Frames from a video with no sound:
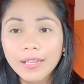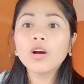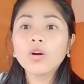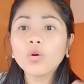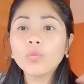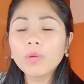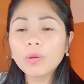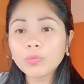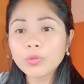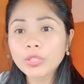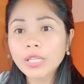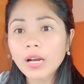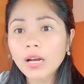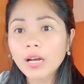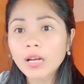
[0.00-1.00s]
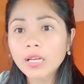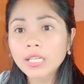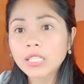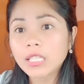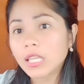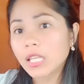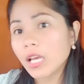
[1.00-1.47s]
kung papunta ka in
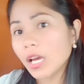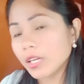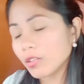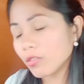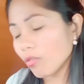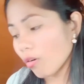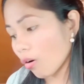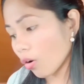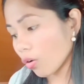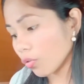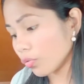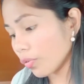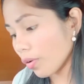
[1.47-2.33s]
that kind of